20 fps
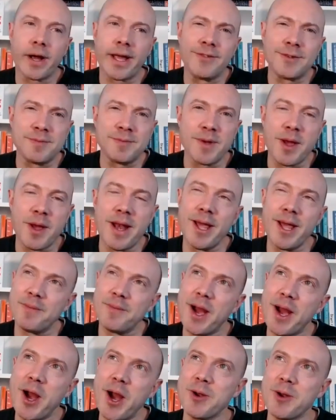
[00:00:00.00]
gives me a little
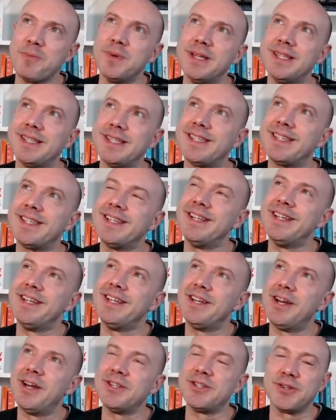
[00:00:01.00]
bit of hope is,
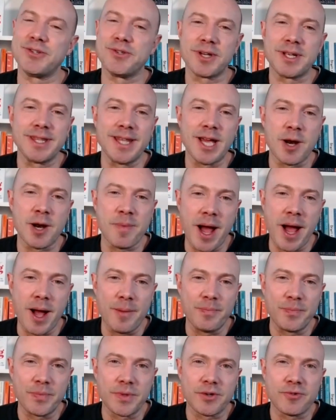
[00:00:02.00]
as you're talking there
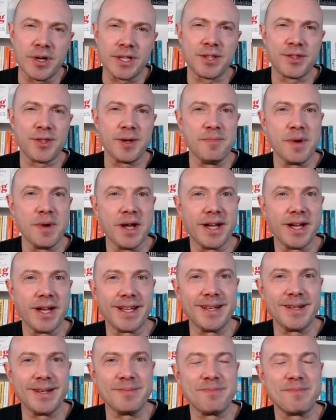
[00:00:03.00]
about Greta Thunberg
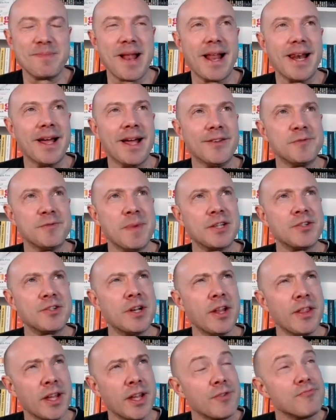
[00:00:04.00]
and Black Lives Matter, I
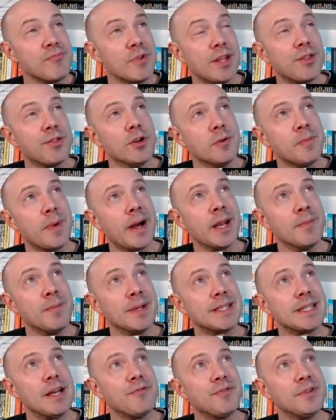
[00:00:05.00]
don't think I'd really thought about it
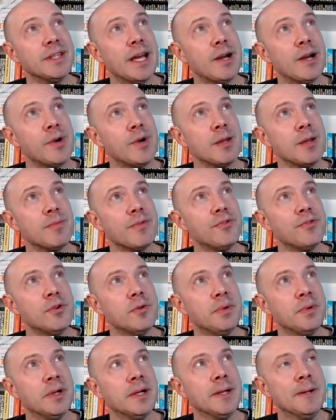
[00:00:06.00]
myself in that way
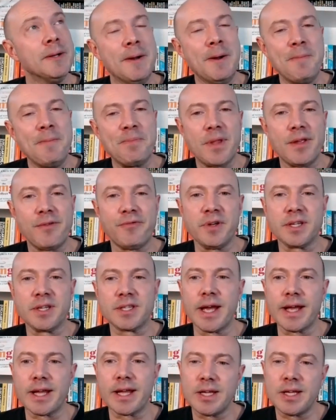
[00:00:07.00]
before, but it
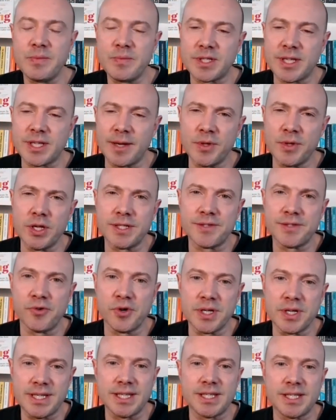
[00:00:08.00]
feels like some of those
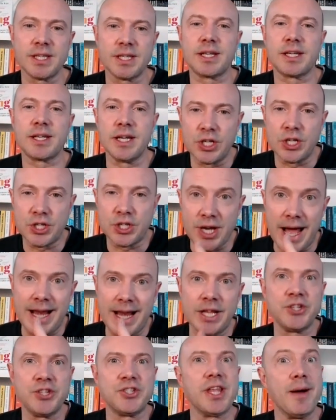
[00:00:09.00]
voices are going to
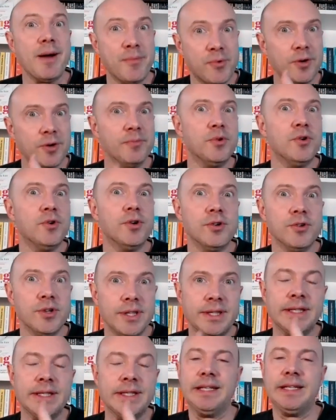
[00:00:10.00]
challenge that more and more.
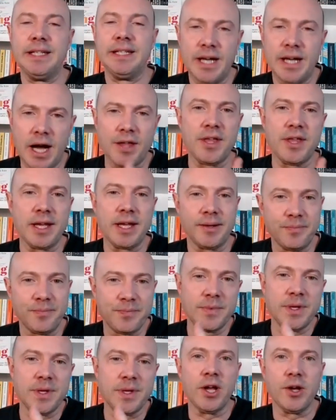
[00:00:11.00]
And I think,
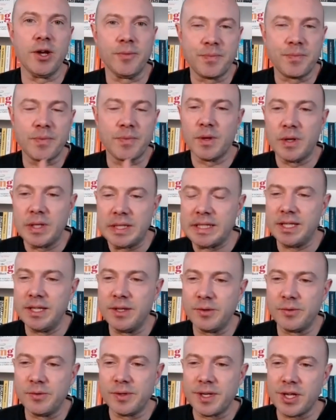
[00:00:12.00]
you know,
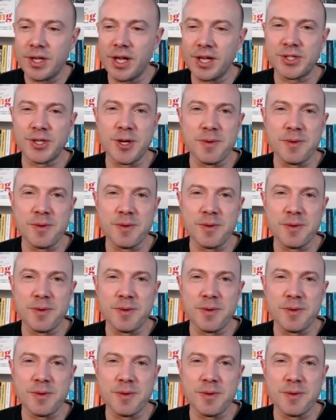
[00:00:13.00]
as